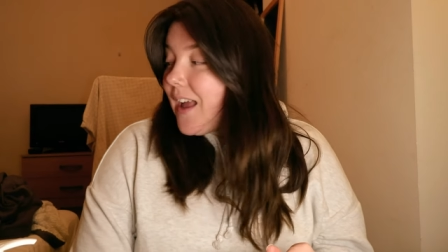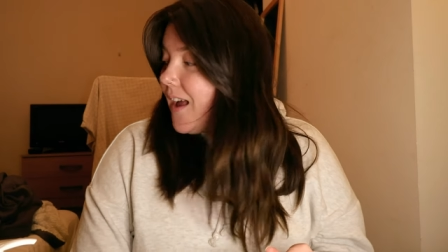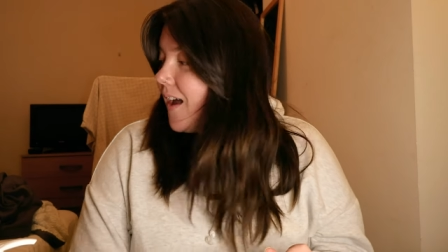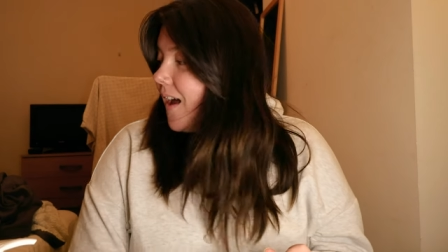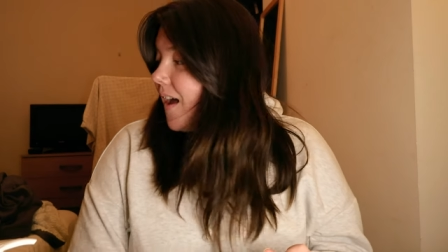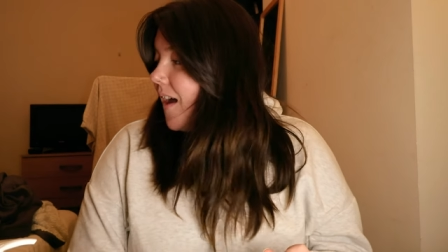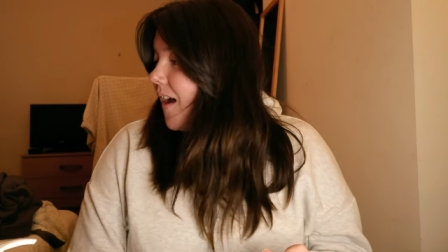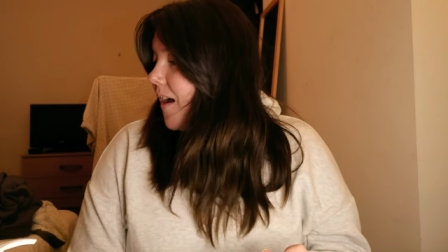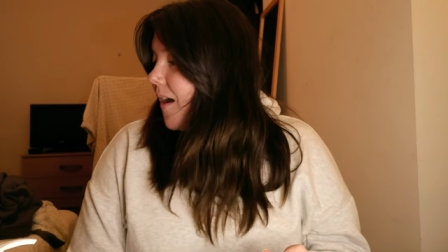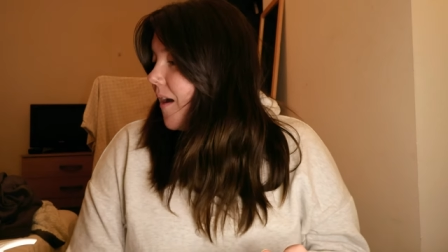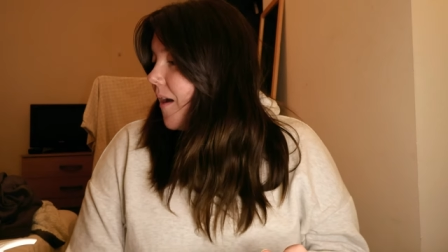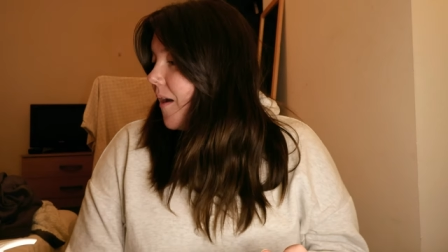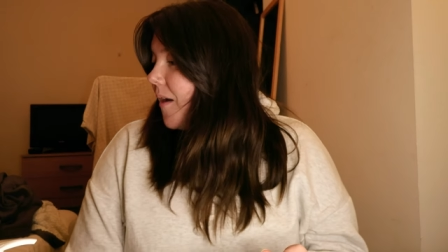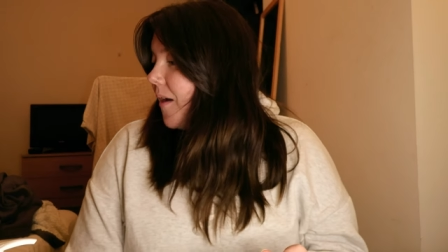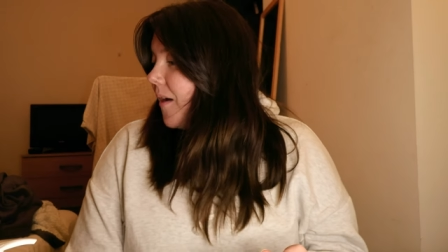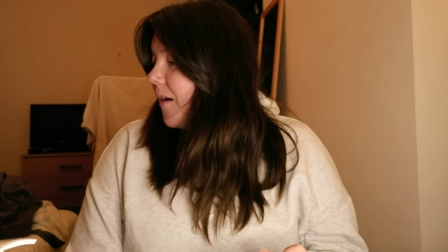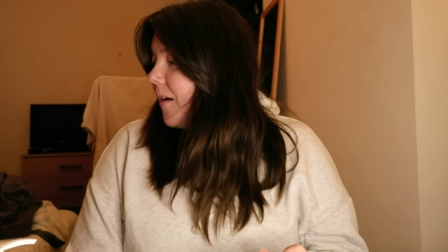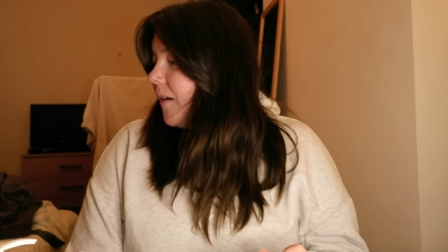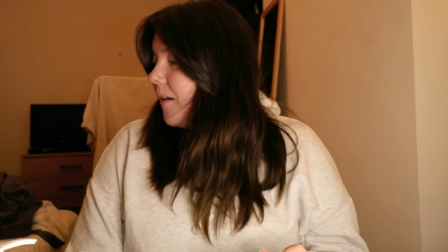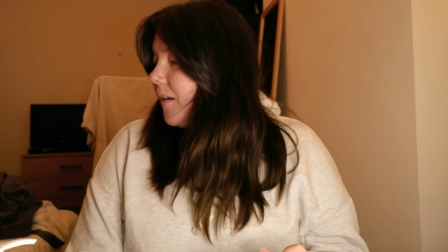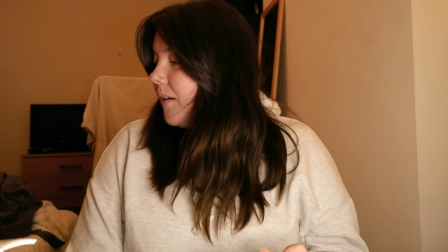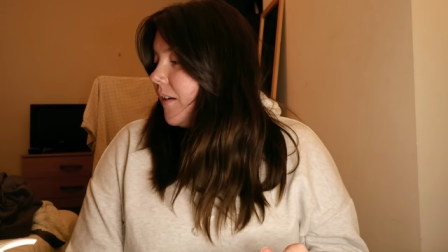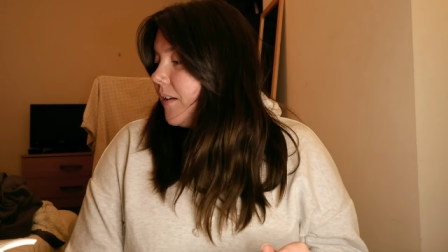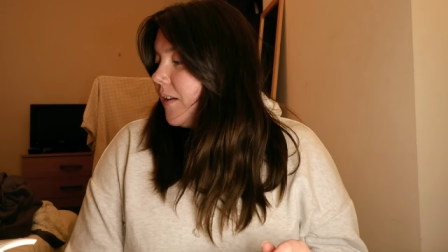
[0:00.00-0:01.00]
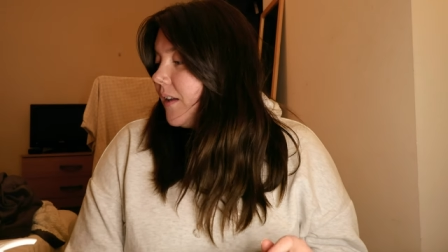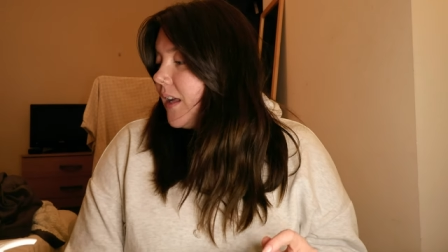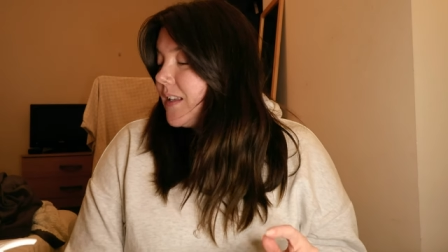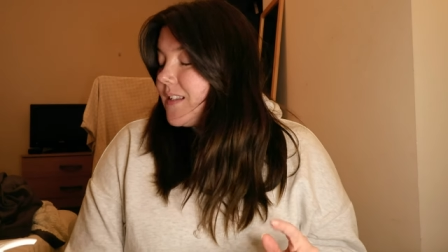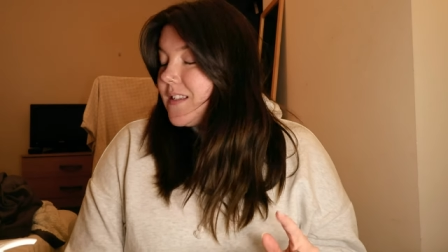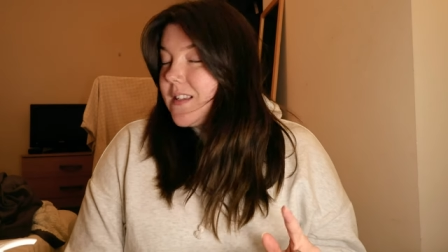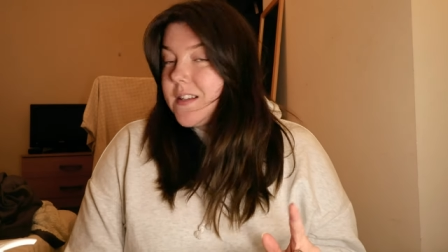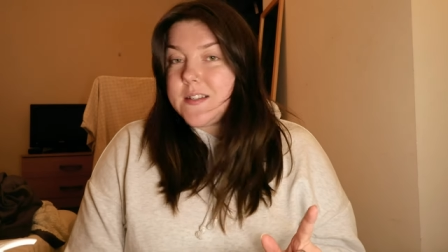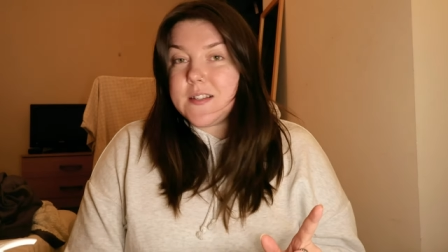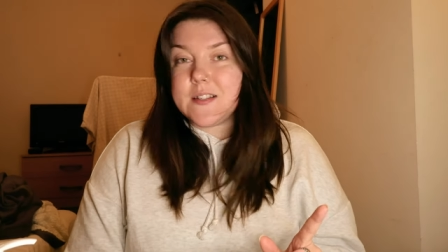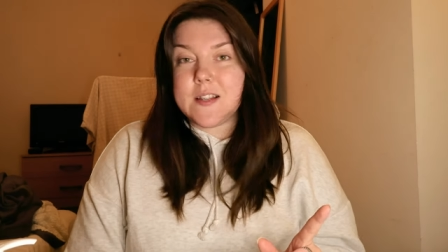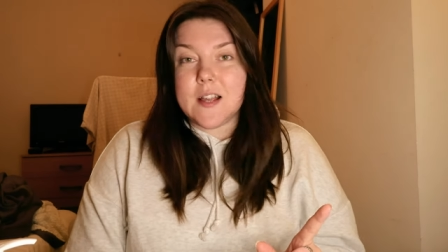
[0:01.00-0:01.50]
Uh,
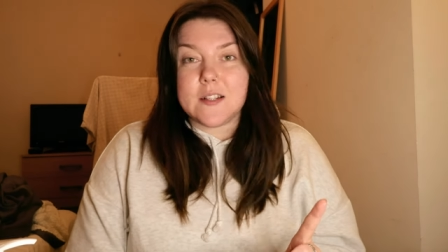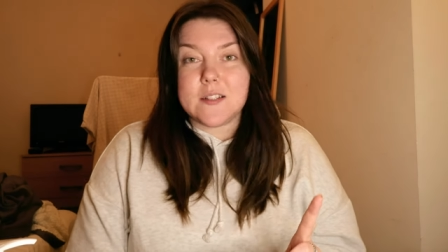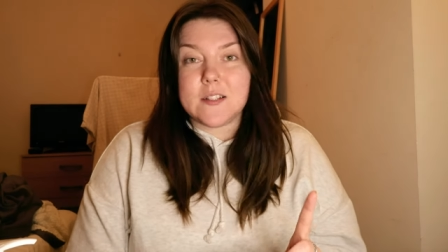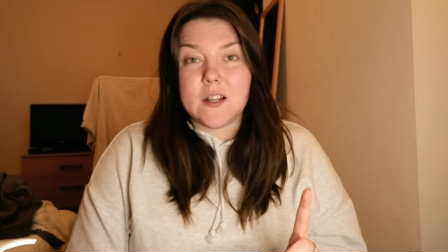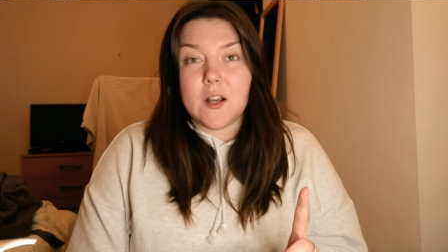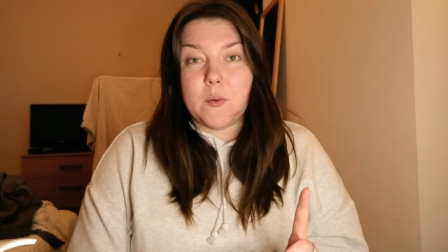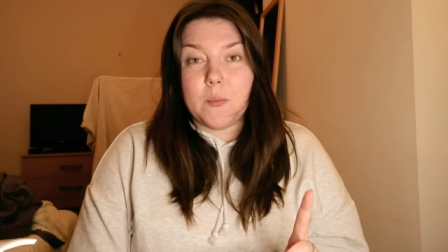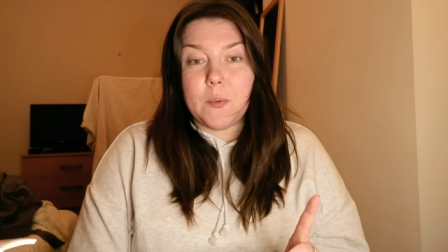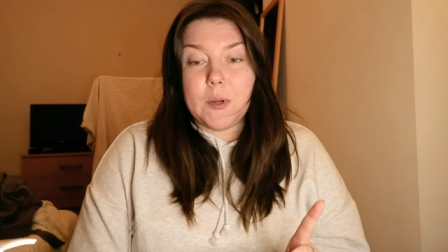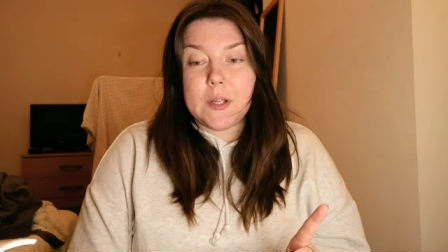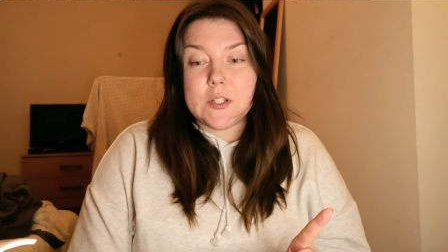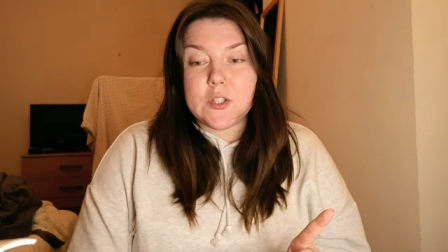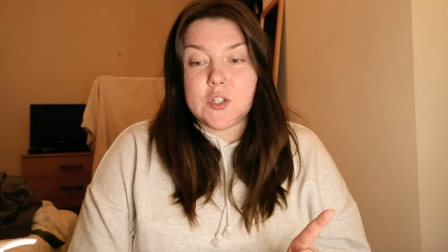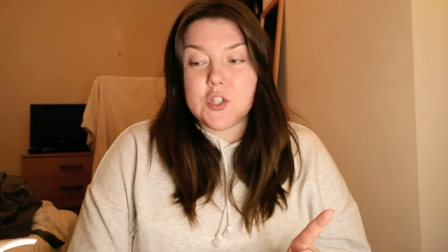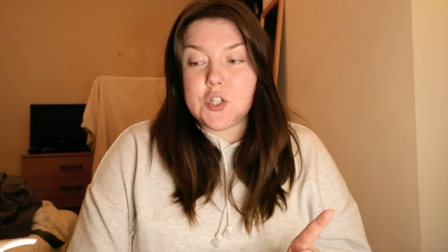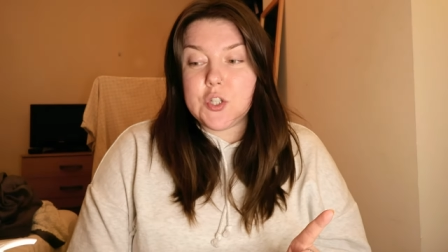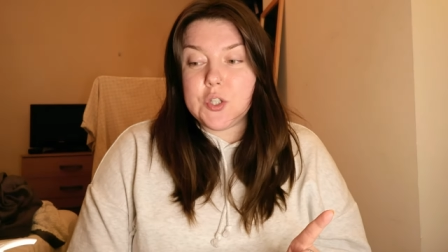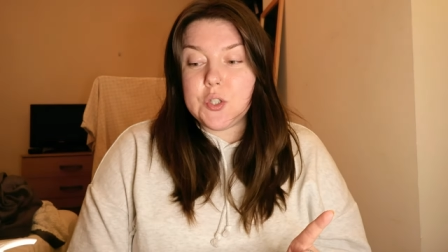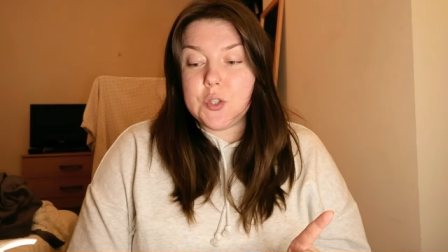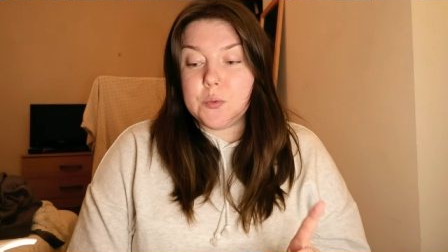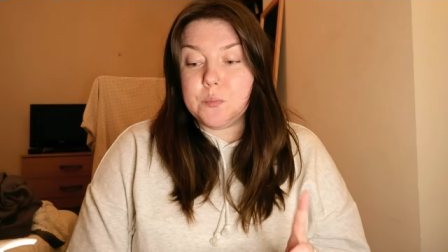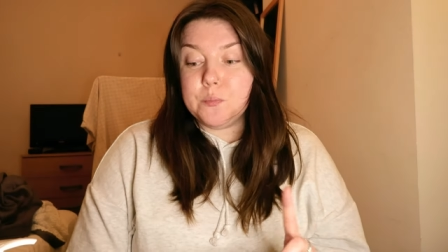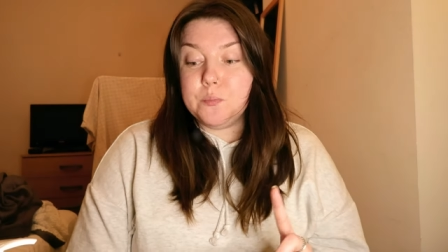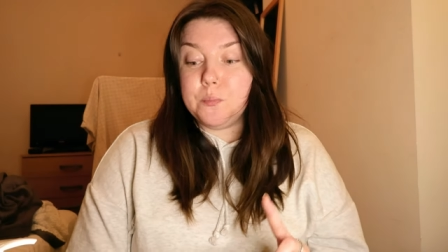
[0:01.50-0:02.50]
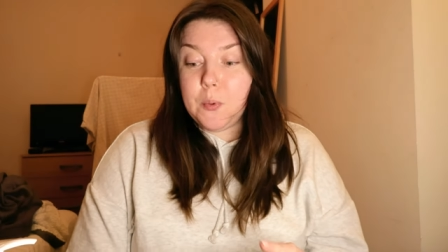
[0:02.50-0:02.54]
as I said, I went to